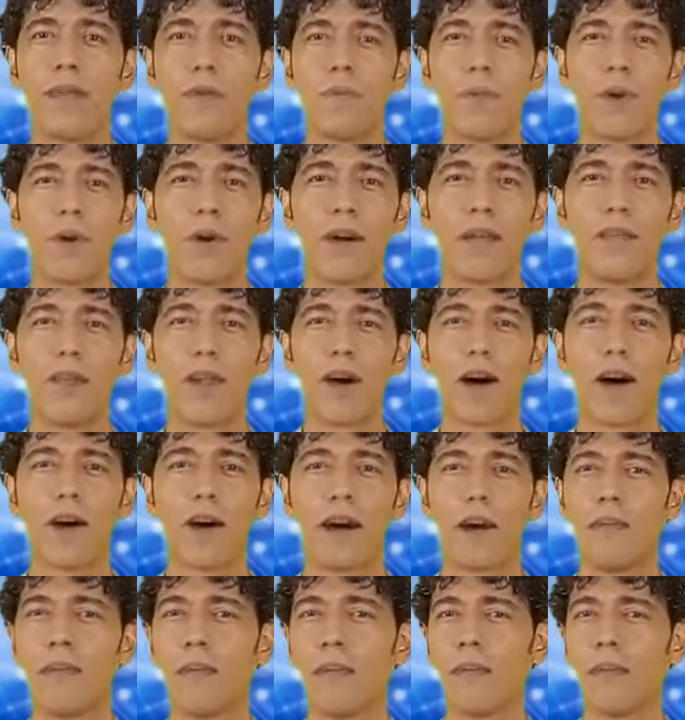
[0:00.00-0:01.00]
points
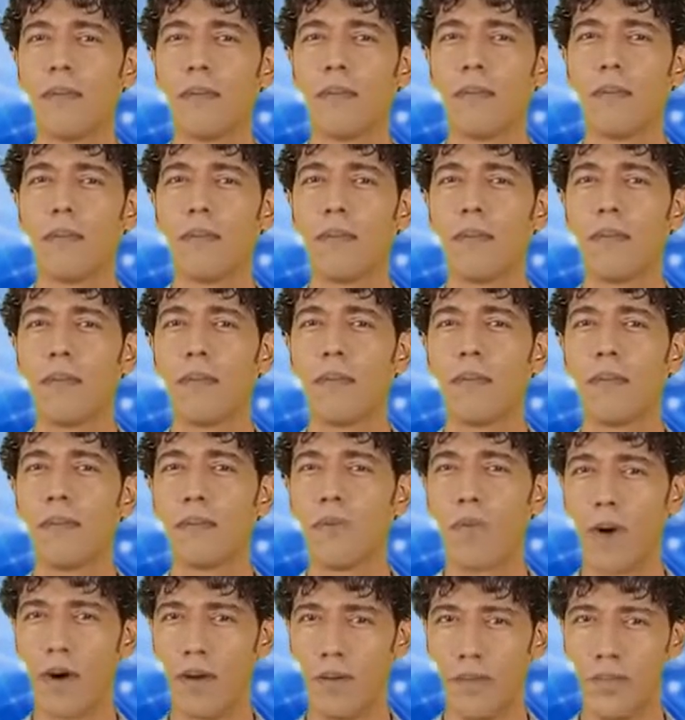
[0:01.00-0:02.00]
are:
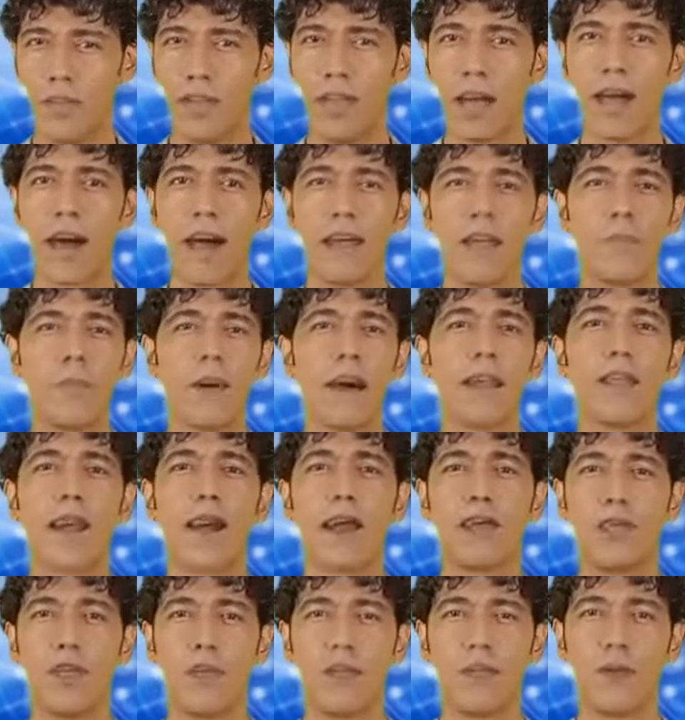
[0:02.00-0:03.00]
1. Set
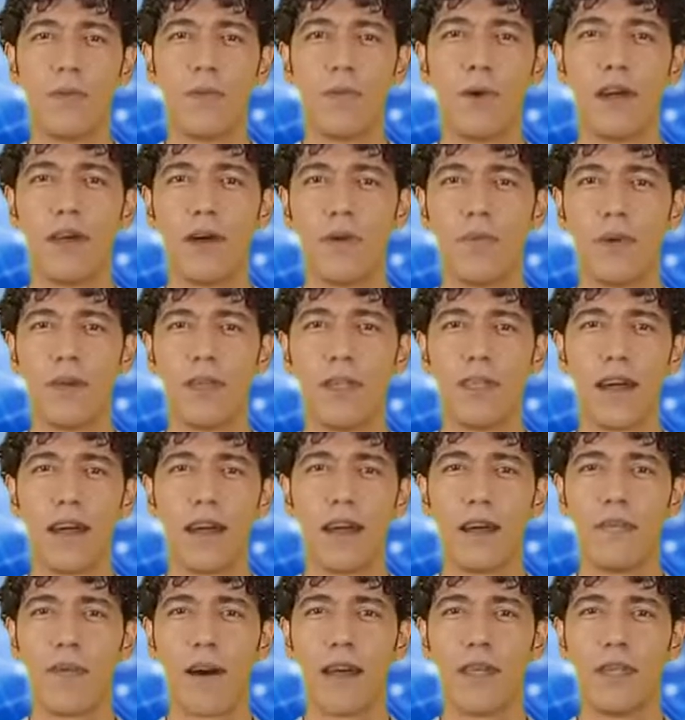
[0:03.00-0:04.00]
expectations of when you'll be
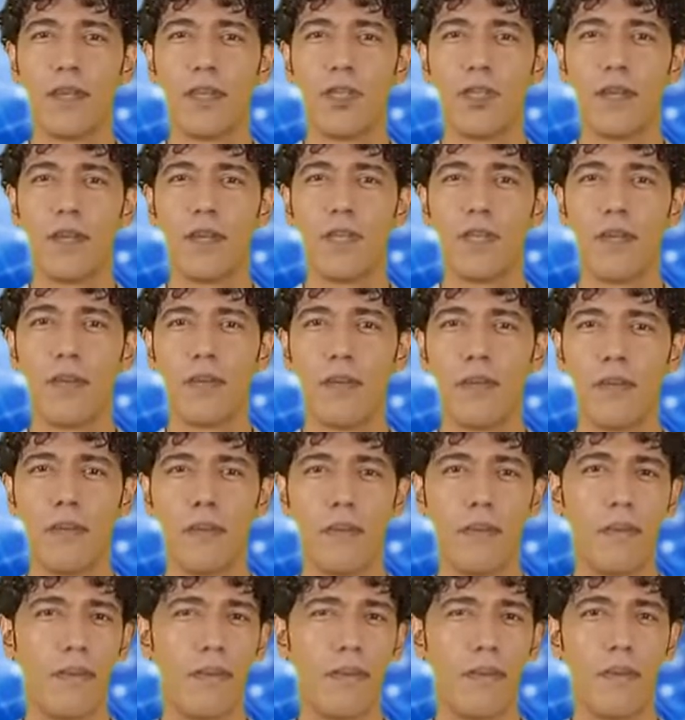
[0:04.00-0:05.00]
sending messages.
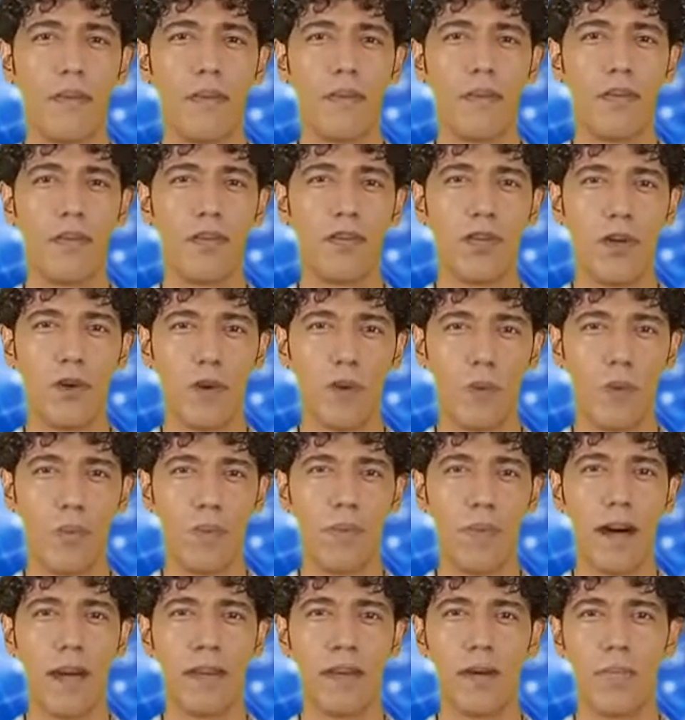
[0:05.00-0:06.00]
2.
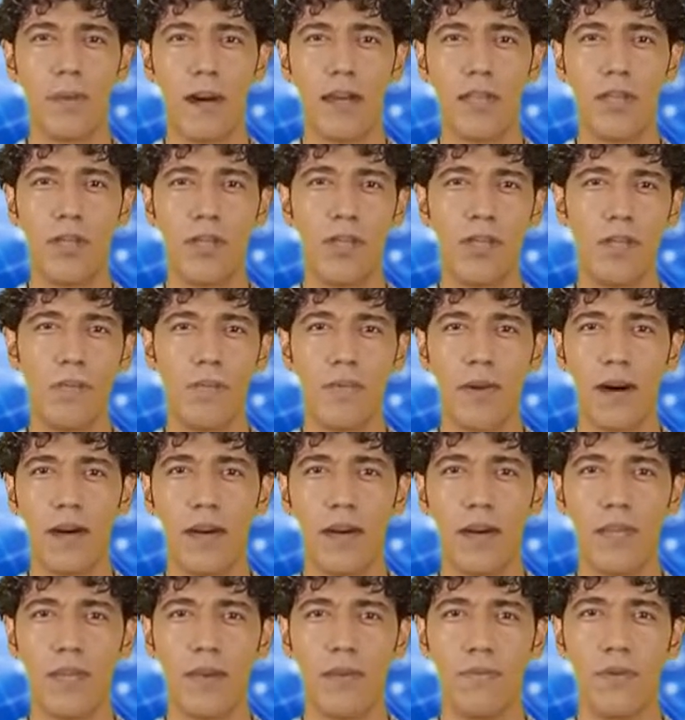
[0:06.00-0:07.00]
Make the messages
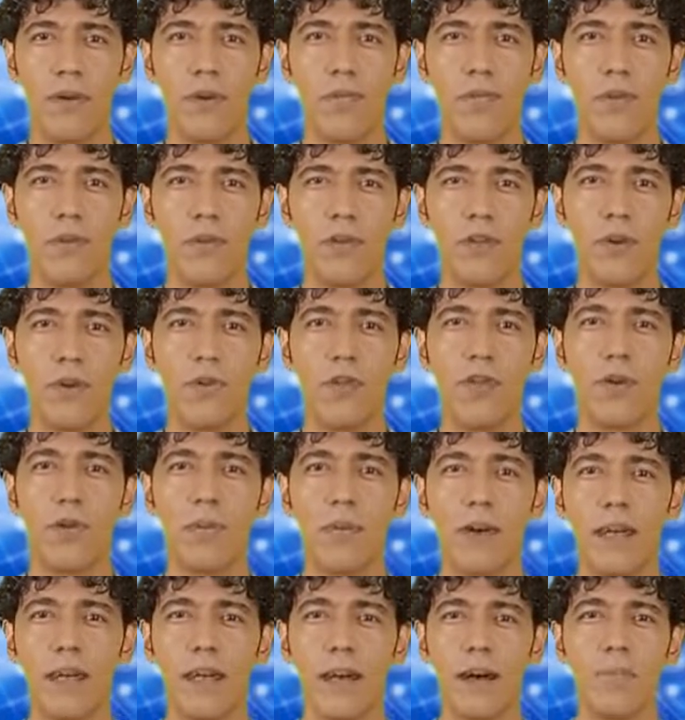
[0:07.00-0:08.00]
fun and different from social
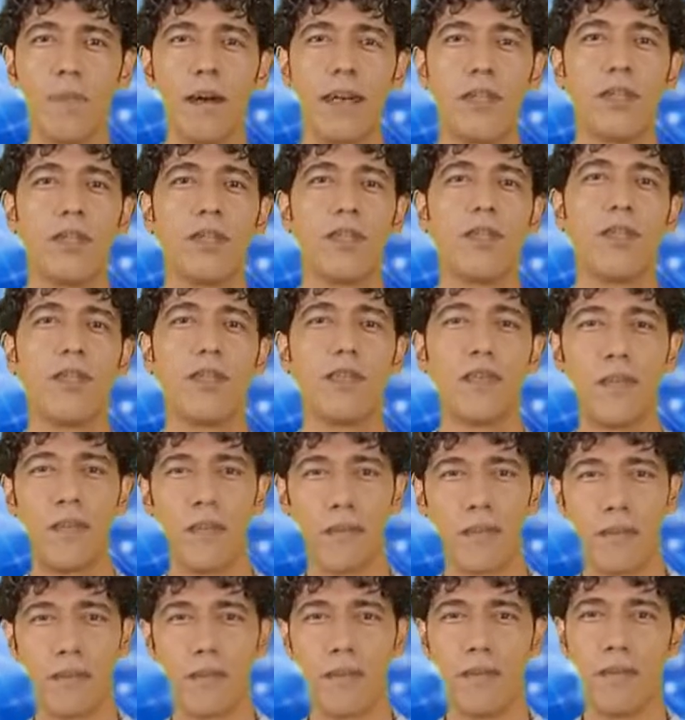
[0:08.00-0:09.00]
media messages.
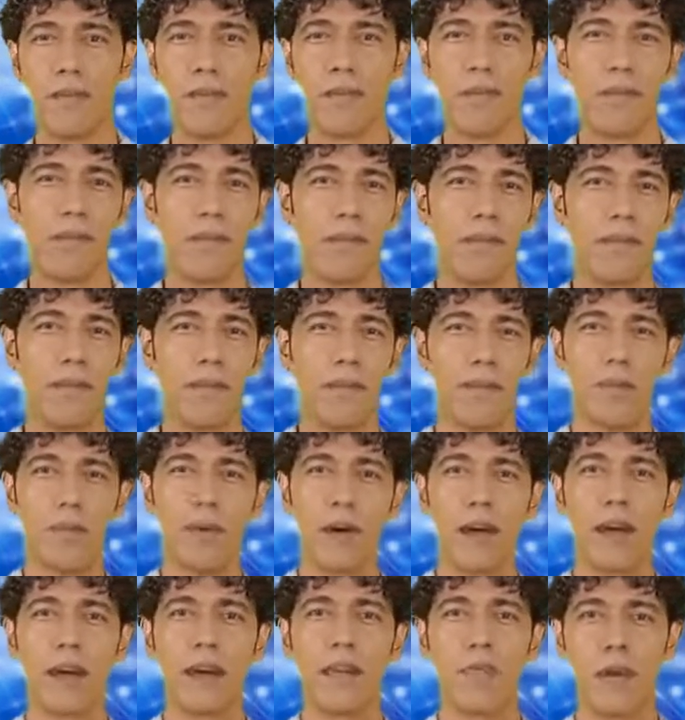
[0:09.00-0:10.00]

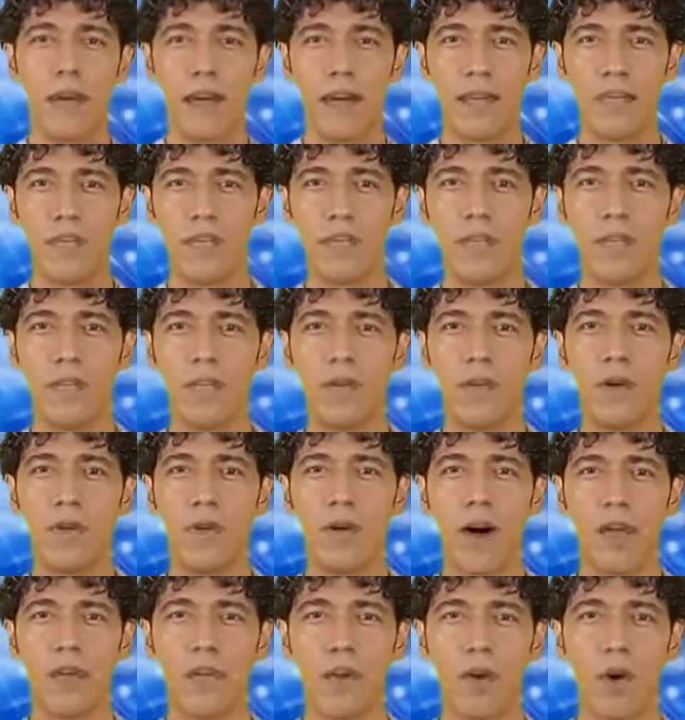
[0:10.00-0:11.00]
3. Be consistent
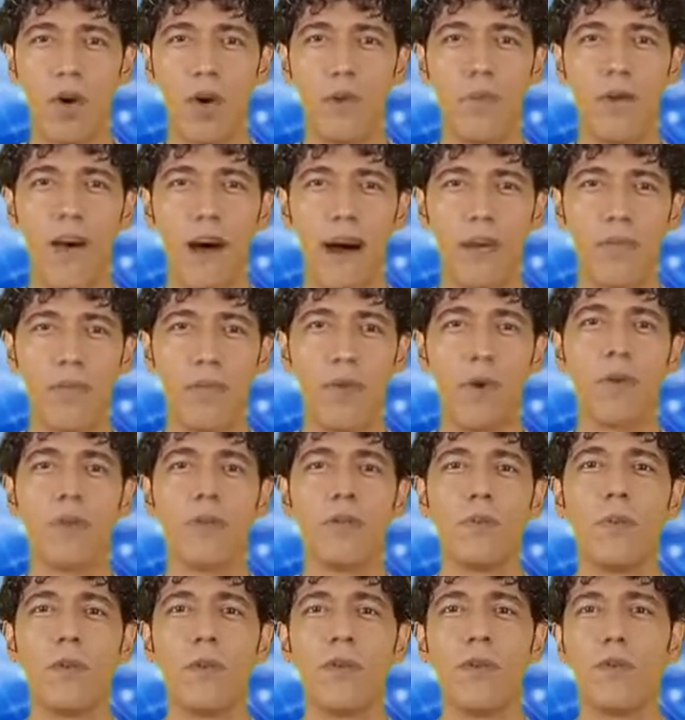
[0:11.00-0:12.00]
across all
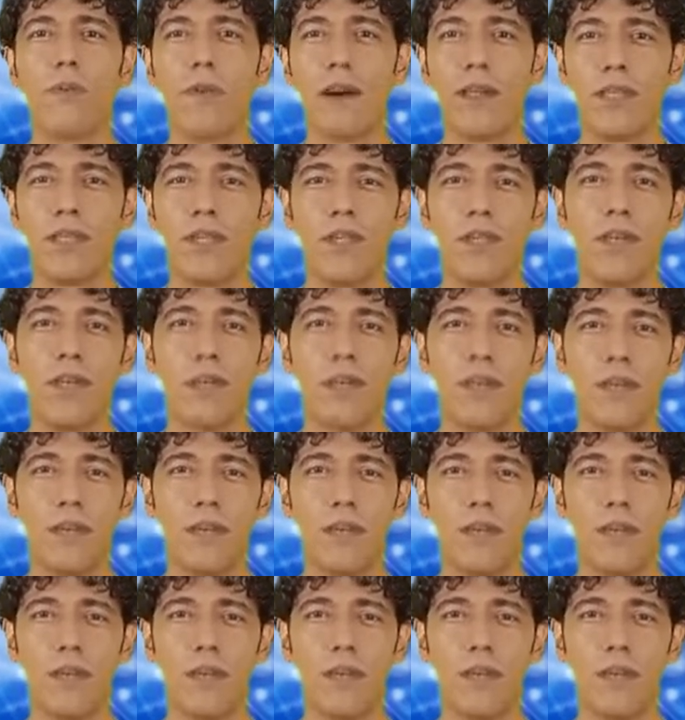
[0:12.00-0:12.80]
platforms with your messages.